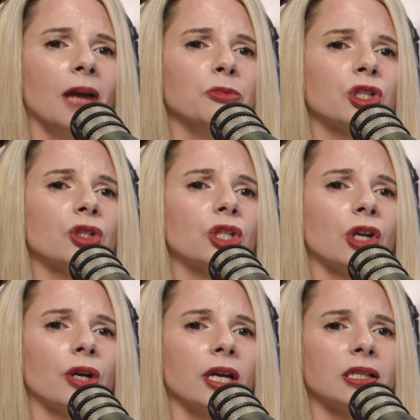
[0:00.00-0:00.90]
I'm just
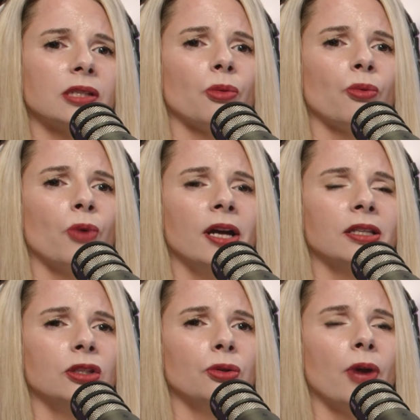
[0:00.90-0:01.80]
curious
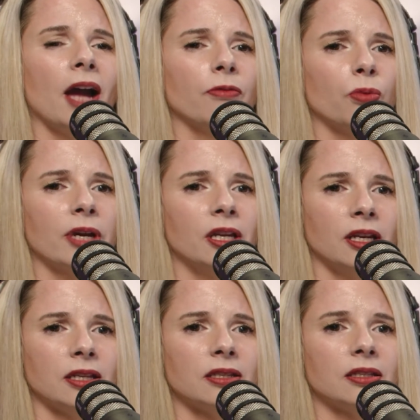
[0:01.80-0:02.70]
what you have
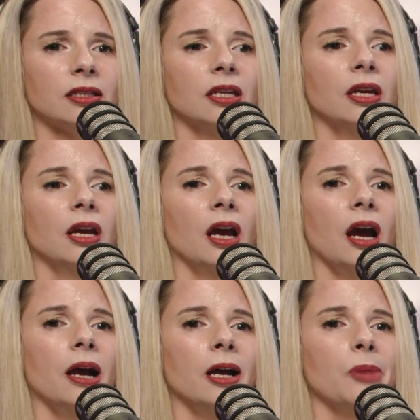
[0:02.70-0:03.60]
witnessed
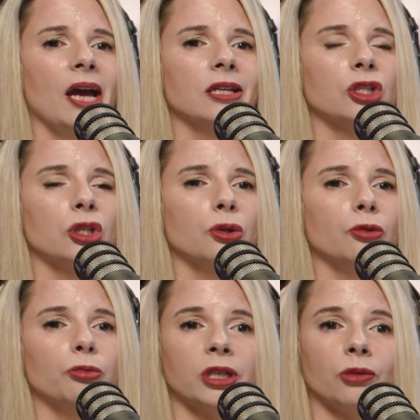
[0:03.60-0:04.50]
as
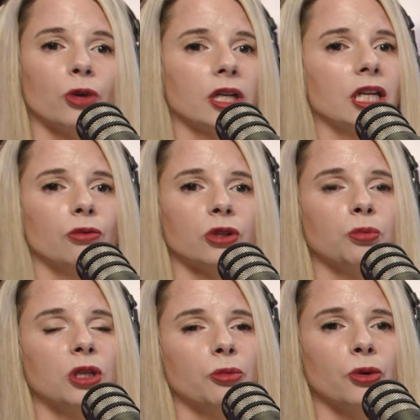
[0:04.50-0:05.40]
you've been working with
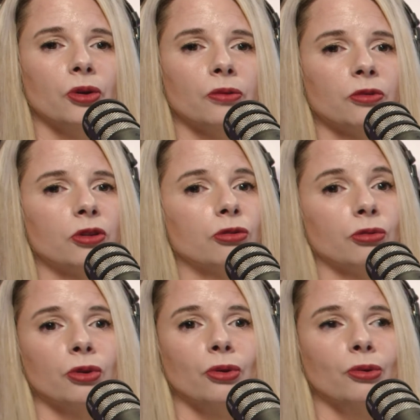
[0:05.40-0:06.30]
people
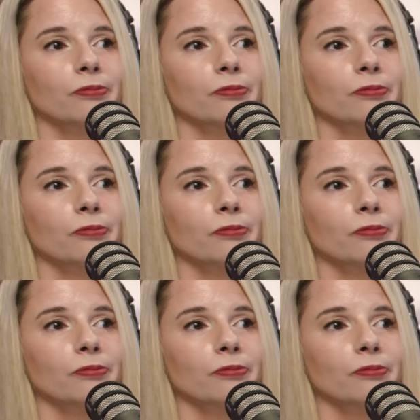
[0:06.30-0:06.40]
through